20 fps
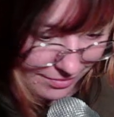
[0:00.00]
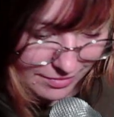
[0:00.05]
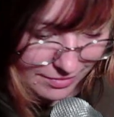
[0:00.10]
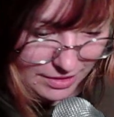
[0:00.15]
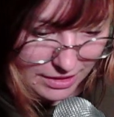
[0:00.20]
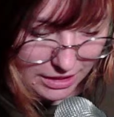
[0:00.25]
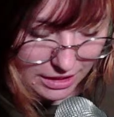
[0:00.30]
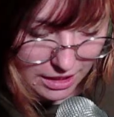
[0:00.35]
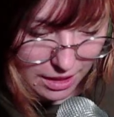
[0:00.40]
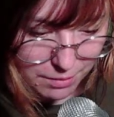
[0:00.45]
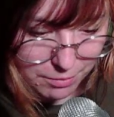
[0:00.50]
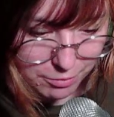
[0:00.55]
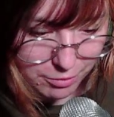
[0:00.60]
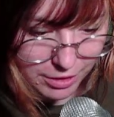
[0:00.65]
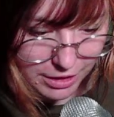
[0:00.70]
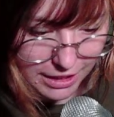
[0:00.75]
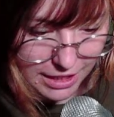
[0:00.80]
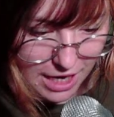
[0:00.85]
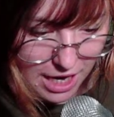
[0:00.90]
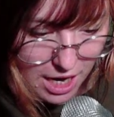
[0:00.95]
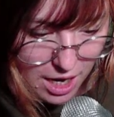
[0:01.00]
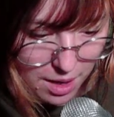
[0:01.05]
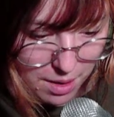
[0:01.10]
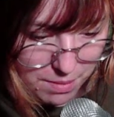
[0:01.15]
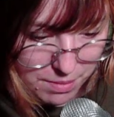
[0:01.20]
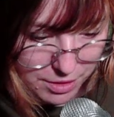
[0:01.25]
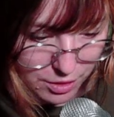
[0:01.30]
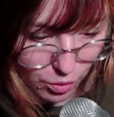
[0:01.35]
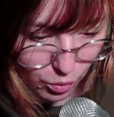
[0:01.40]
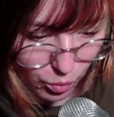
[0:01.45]
the comforting
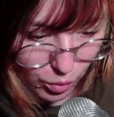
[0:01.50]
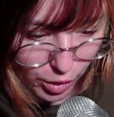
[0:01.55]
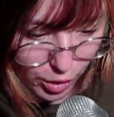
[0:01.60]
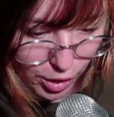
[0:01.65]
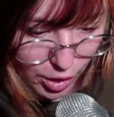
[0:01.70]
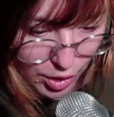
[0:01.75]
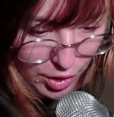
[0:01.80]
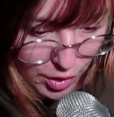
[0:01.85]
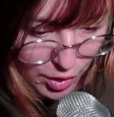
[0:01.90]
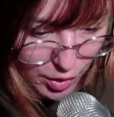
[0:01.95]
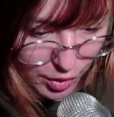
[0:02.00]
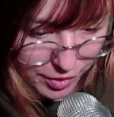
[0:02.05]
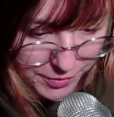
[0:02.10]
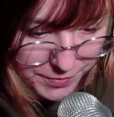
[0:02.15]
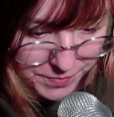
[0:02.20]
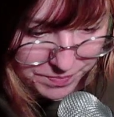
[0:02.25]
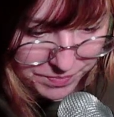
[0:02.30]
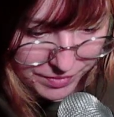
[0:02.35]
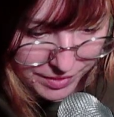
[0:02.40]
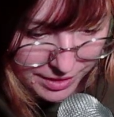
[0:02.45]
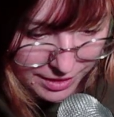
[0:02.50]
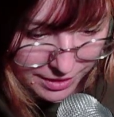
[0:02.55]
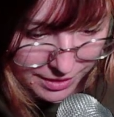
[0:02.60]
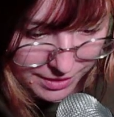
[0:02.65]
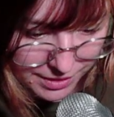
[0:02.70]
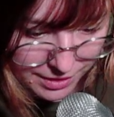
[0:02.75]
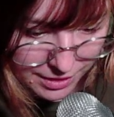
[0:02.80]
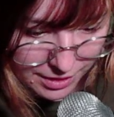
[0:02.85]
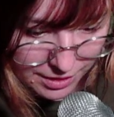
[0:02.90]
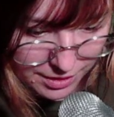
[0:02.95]
hum and whir
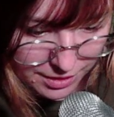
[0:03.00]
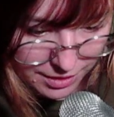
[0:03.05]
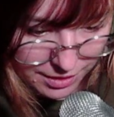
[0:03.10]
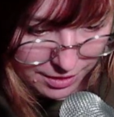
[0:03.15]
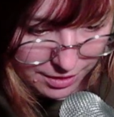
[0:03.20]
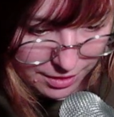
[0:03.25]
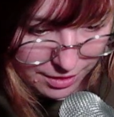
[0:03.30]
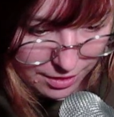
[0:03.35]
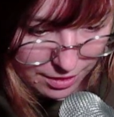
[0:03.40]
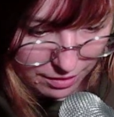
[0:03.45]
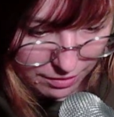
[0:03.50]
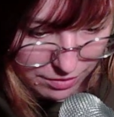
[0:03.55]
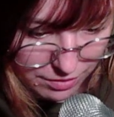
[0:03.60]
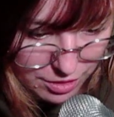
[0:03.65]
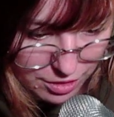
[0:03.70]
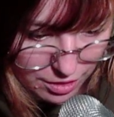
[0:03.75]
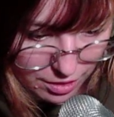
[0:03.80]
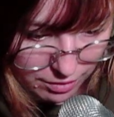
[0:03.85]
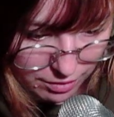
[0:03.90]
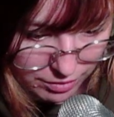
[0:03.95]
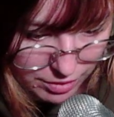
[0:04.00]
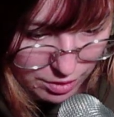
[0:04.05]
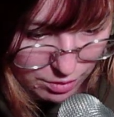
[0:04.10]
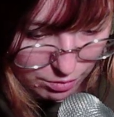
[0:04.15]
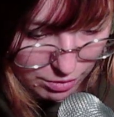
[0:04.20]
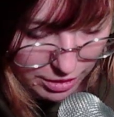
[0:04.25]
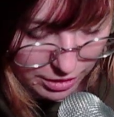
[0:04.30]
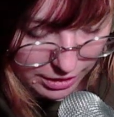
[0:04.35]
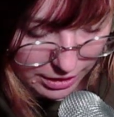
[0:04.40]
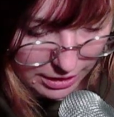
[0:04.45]
of servers
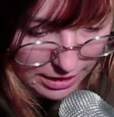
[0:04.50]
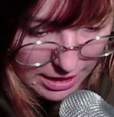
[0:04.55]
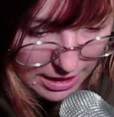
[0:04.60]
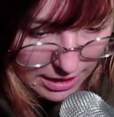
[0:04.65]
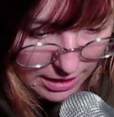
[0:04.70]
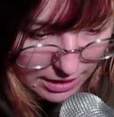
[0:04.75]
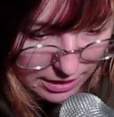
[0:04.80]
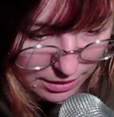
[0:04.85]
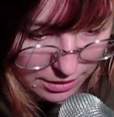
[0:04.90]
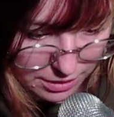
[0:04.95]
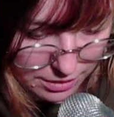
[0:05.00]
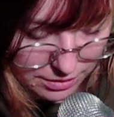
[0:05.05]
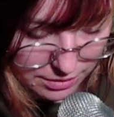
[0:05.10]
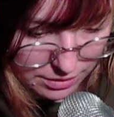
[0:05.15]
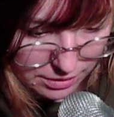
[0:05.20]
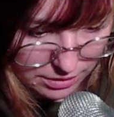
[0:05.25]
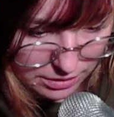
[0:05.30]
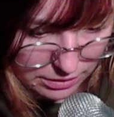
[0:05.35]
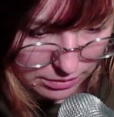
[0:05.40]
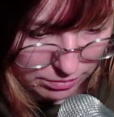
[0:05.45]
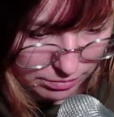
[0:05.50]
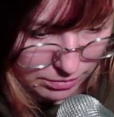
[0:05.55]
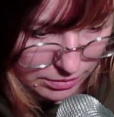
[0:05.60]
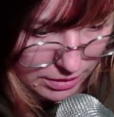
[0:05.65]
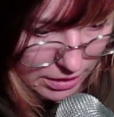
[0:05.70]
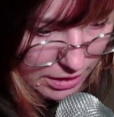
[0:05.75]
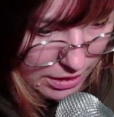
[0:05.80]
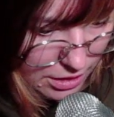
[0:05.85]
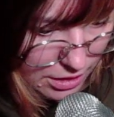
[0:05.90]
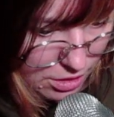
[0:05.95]
working hard.
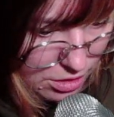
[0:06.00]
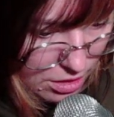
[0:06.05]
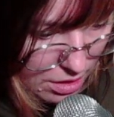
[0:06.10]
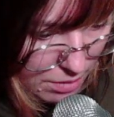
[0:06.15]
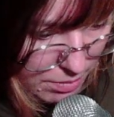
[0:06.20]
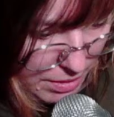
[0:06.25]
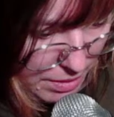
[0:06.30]
I think it's gotta be